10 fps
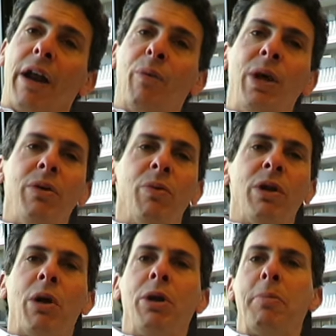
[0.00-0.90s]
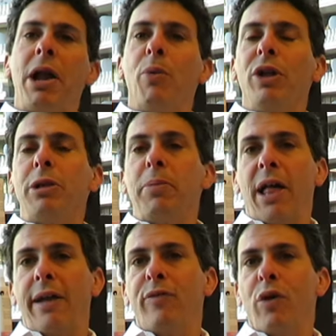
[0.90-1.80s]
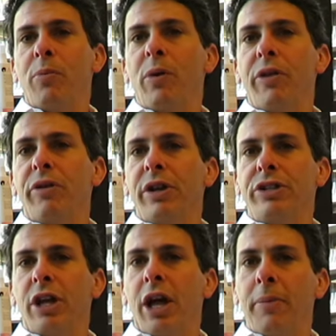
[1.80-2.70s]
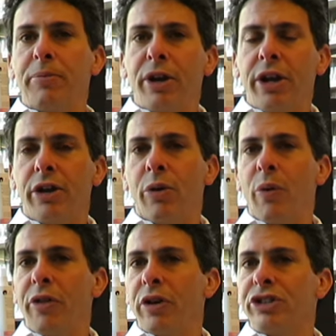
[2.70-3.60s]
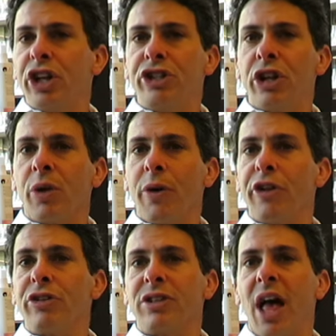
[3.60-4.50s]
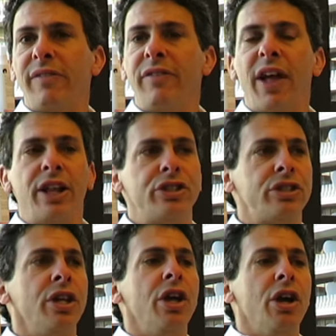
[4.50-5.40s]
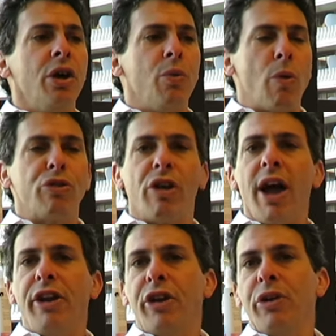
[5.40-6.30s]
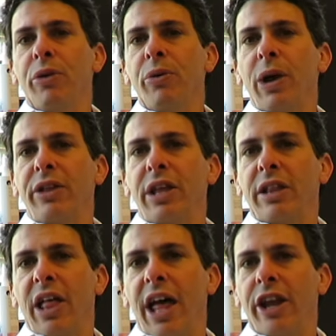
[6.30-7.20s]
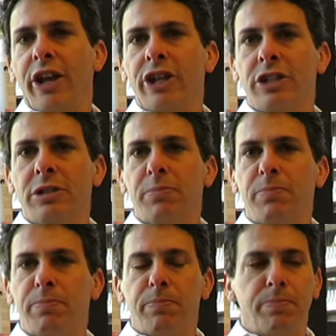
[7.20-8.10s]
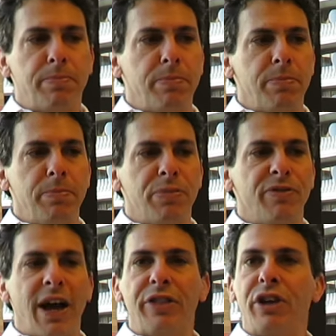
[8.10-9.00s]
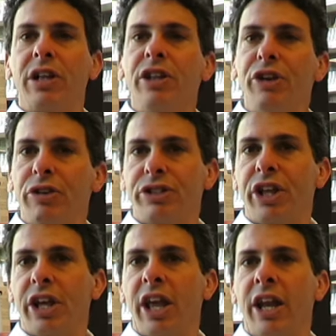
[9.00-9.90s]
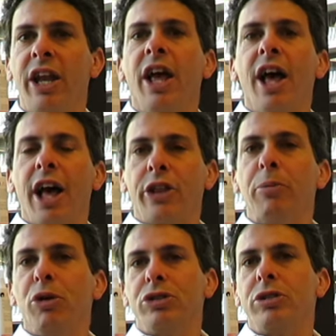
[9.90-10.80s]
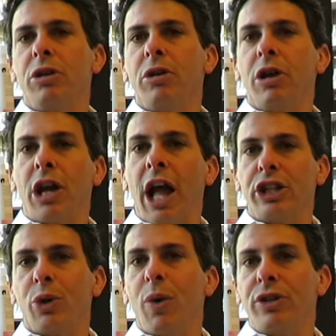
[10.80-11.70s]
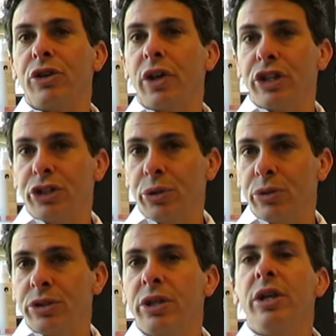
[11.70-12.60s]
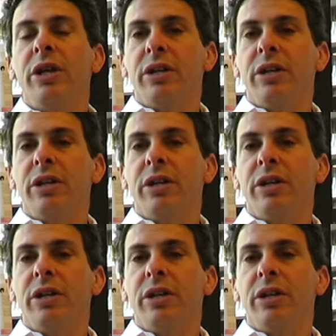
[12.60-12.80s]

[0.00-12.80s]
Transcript: right, we uh, no matter what the platform, whether it's on uh, print or whether it's digital or whether it's live events, what we're trying to do at the Atlantic is provide the clearest thinking on the most consequential issues